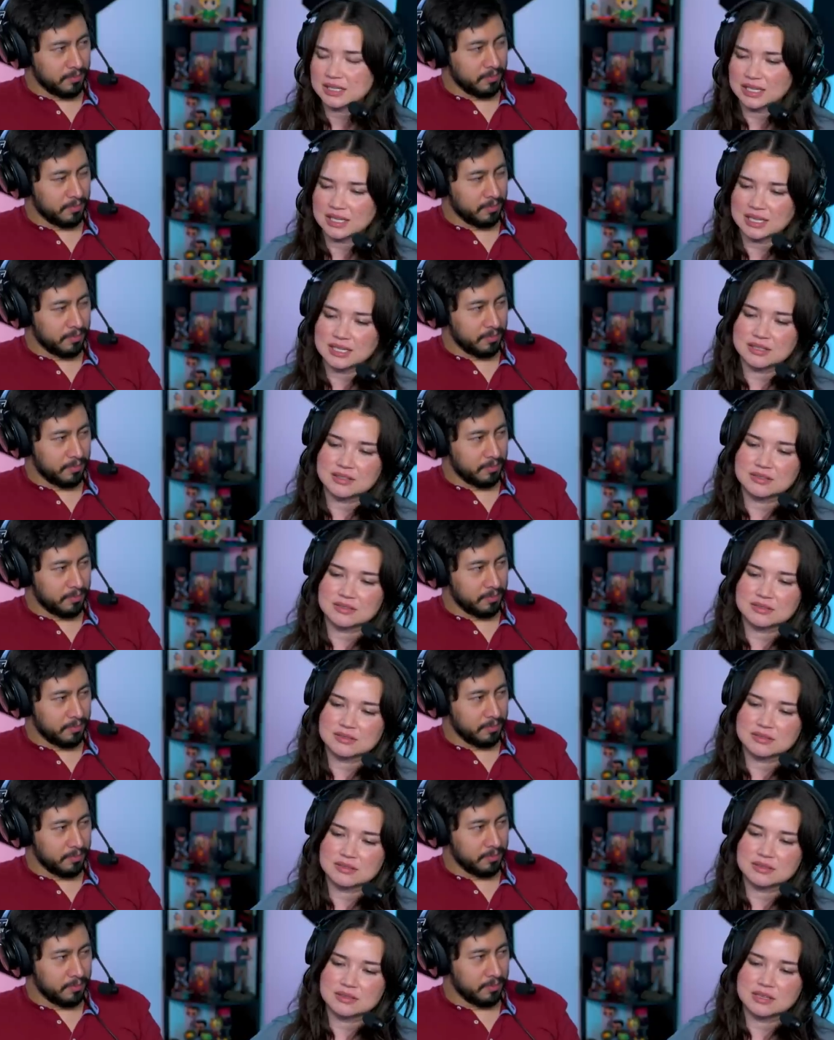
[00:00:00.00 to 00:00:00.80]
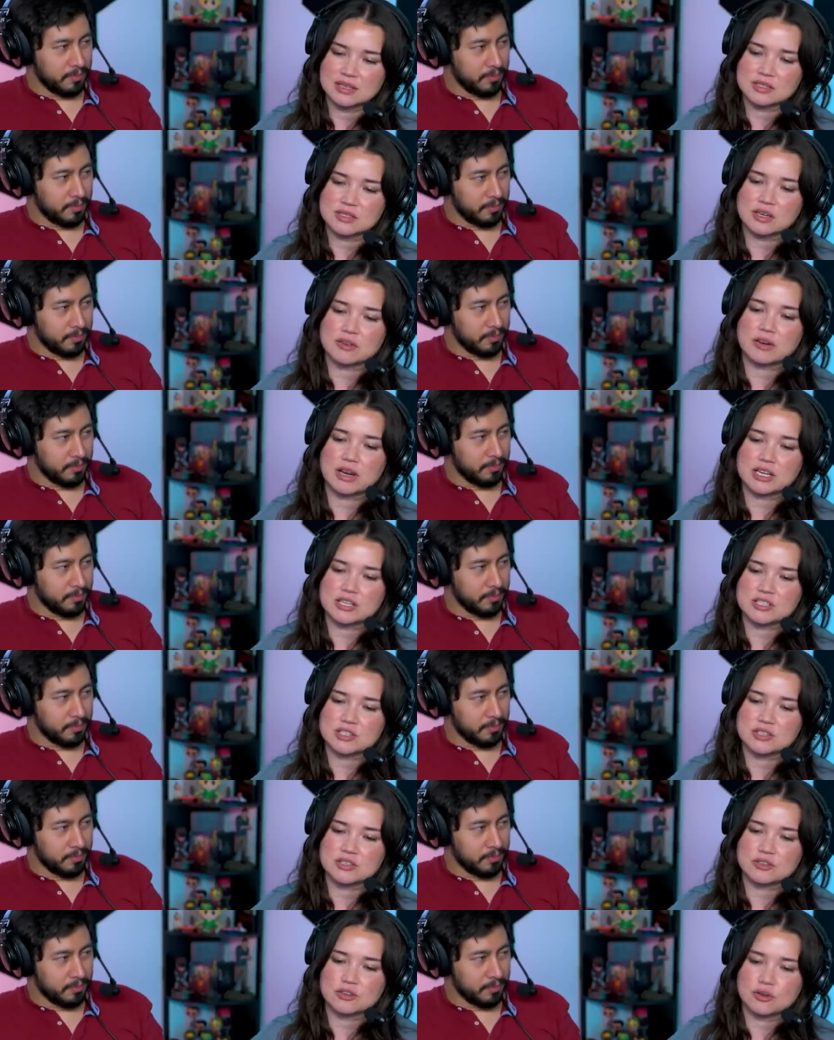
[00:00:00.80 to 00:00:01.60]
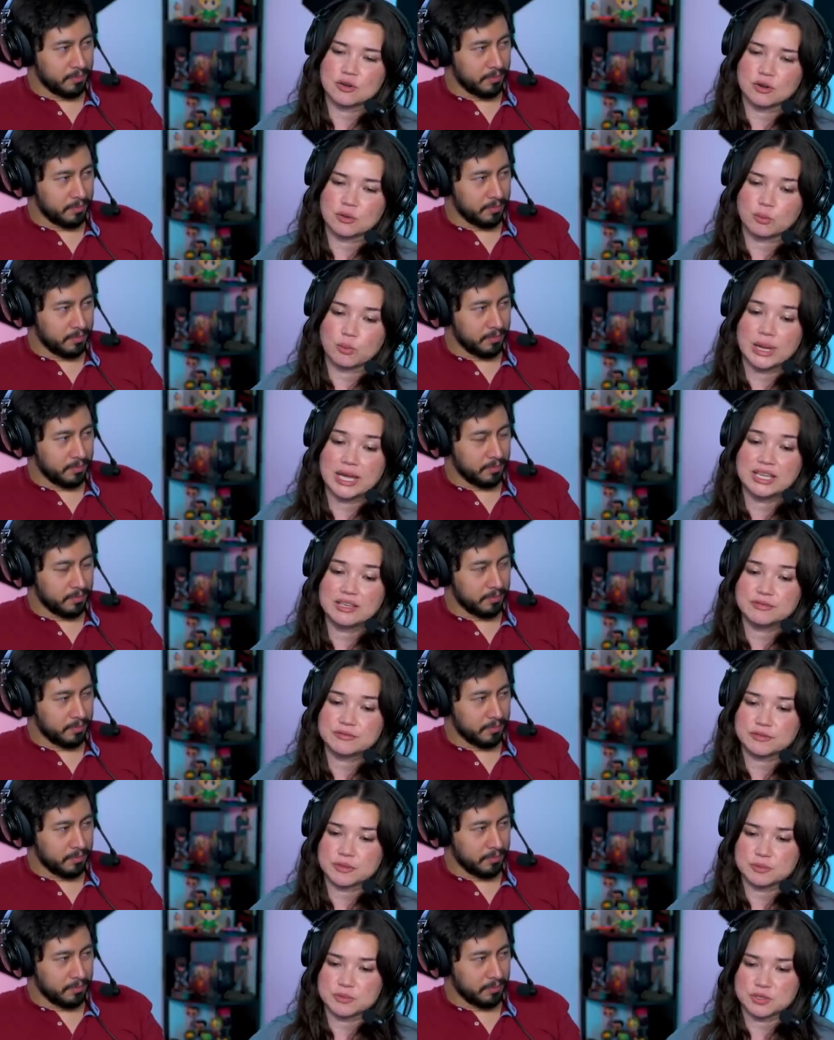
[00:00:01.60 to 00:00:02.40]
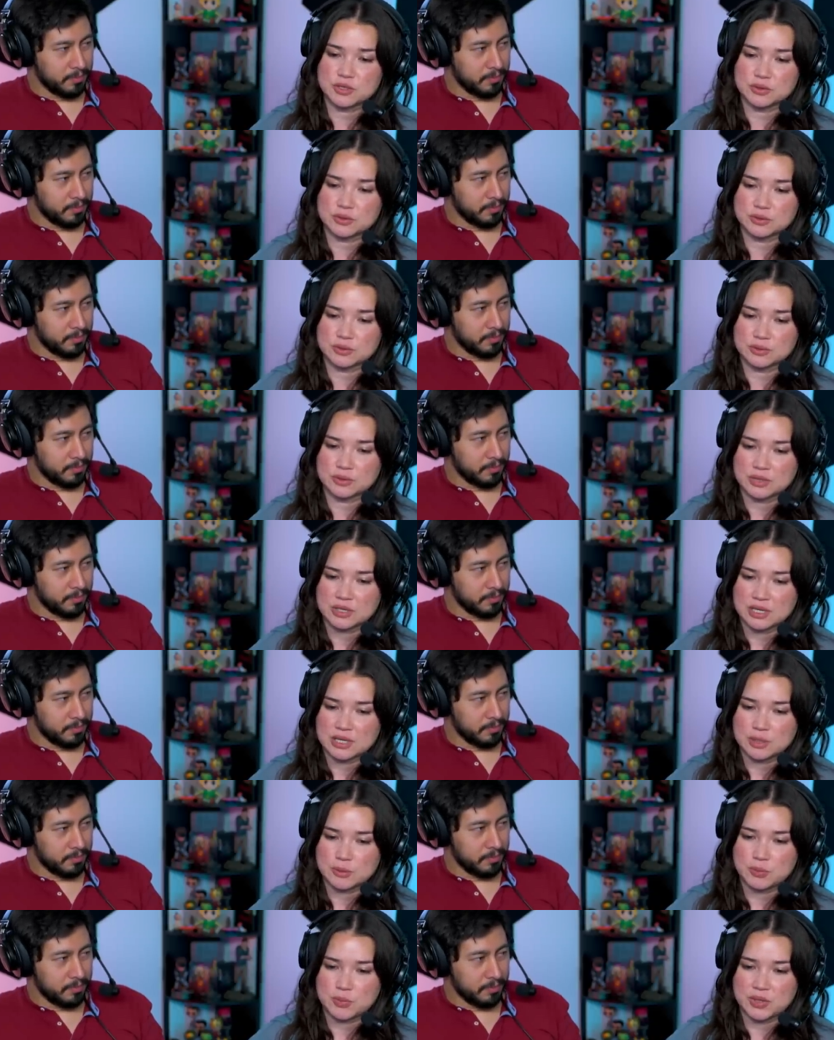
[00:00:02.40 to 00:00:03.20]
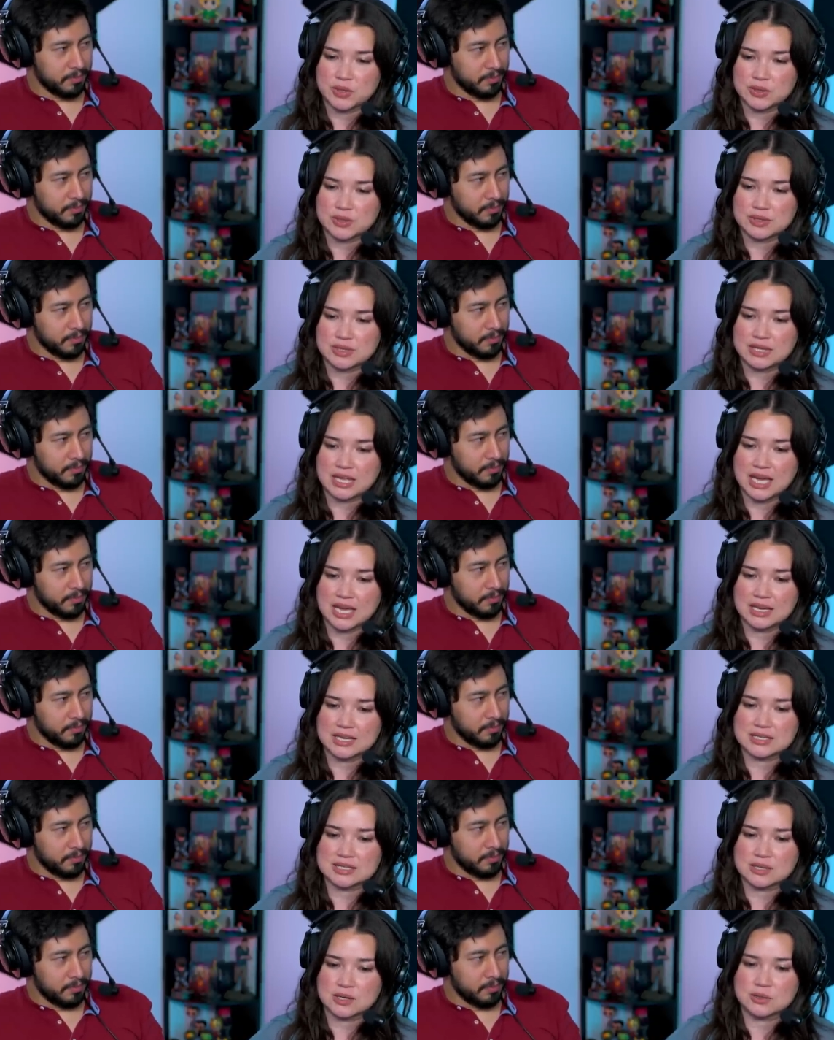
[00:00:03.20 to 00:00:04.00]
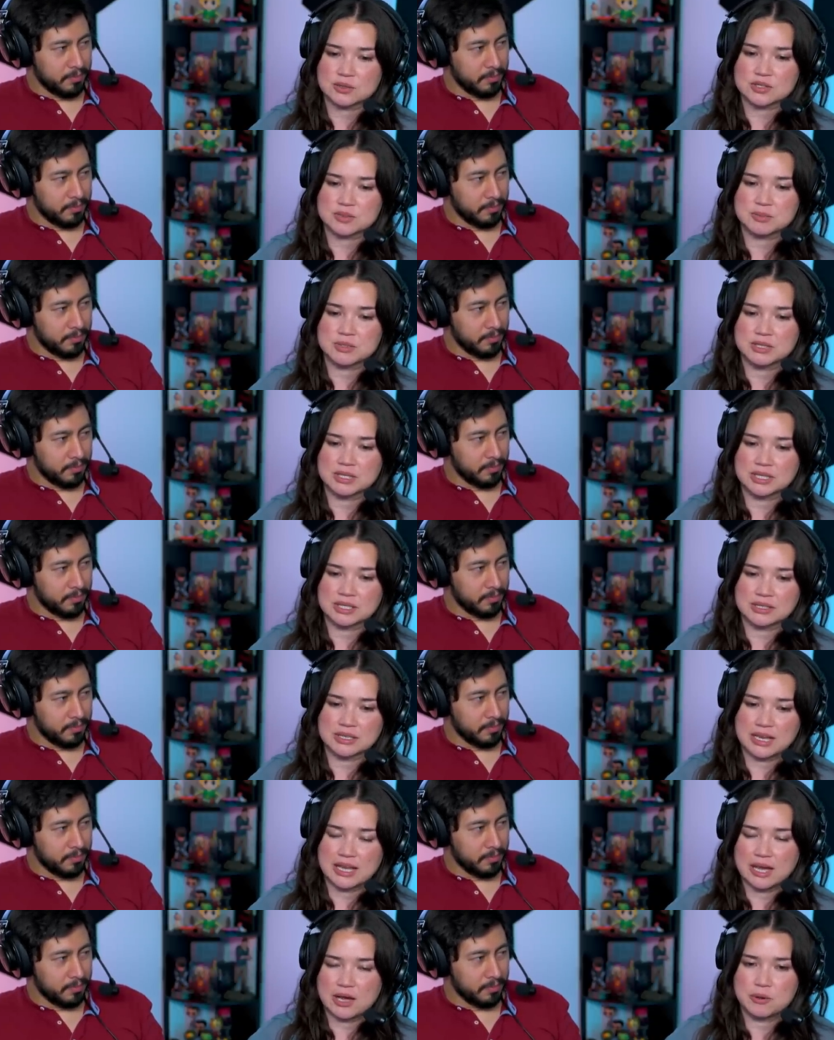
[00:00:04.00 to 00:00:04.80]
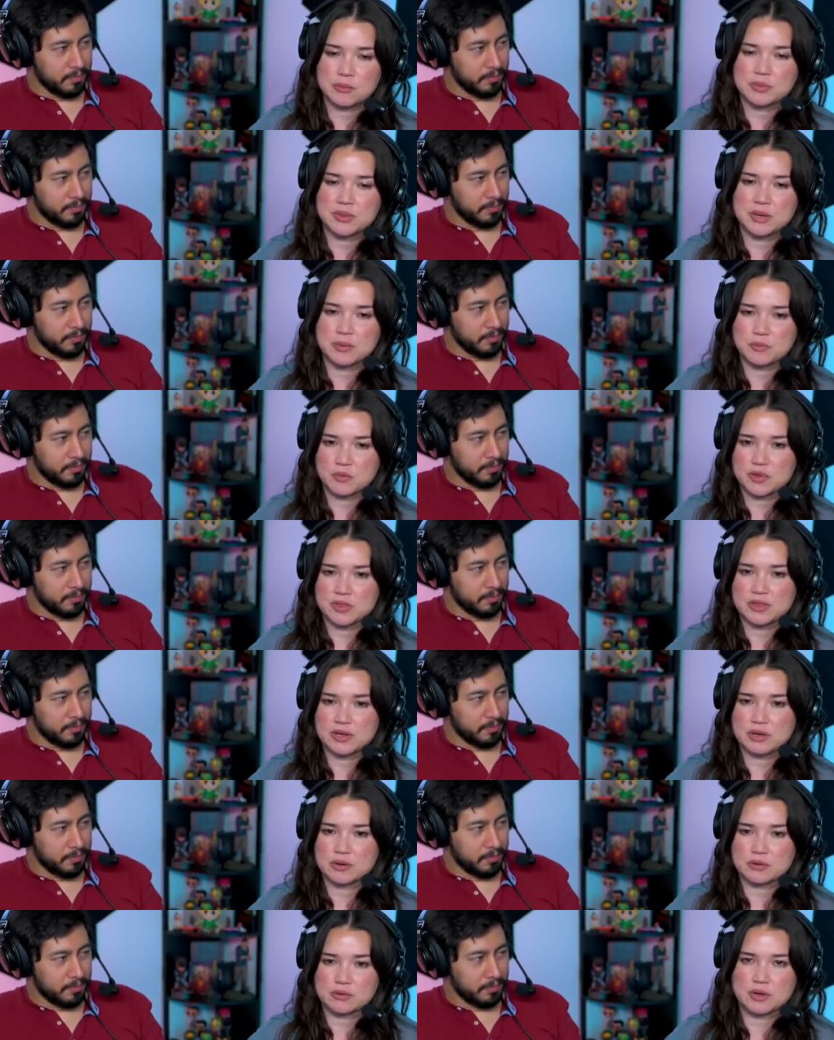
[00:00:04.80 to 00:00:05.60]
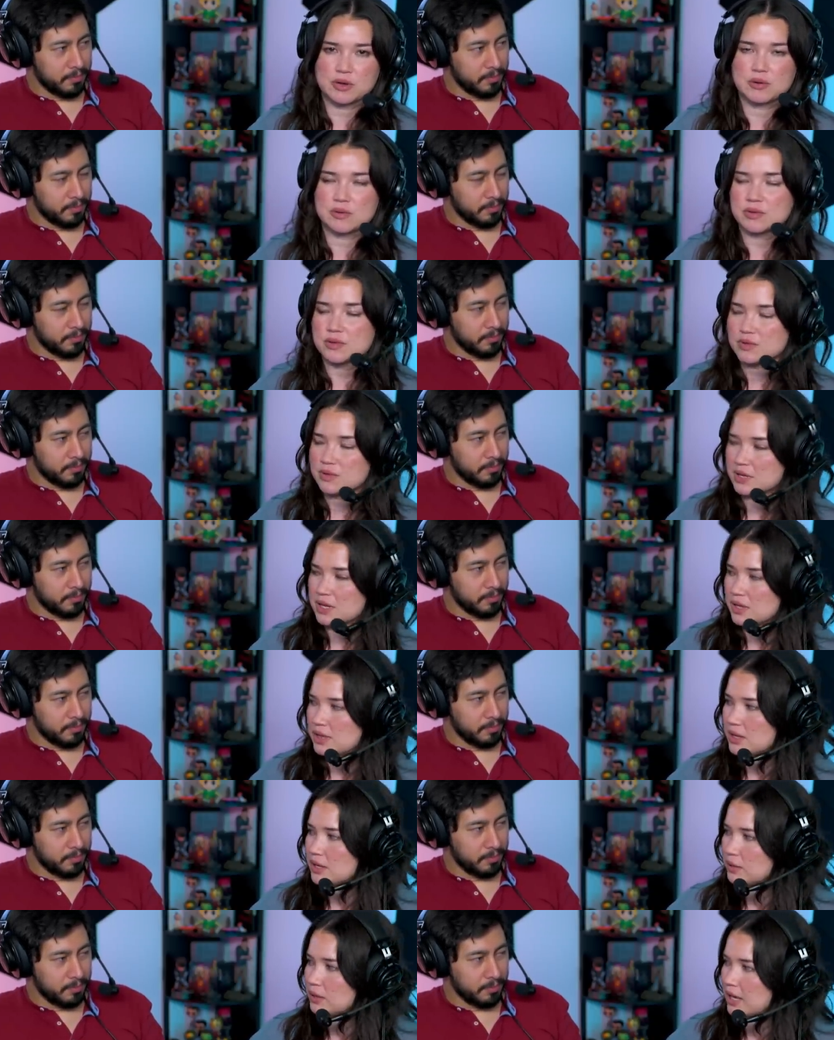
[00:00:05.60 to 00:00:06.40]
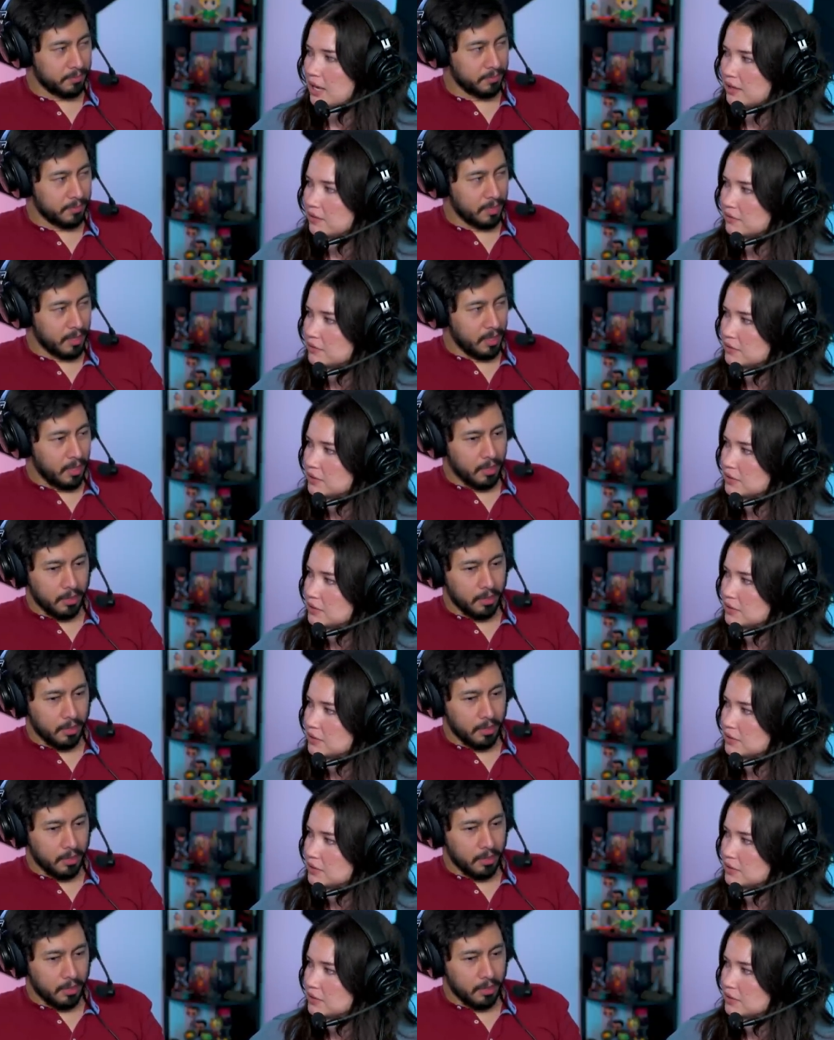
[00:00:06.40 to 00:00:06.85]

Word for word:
Speaker 1: in a direction away from you but that is ultimately going to help them with their growth and their life.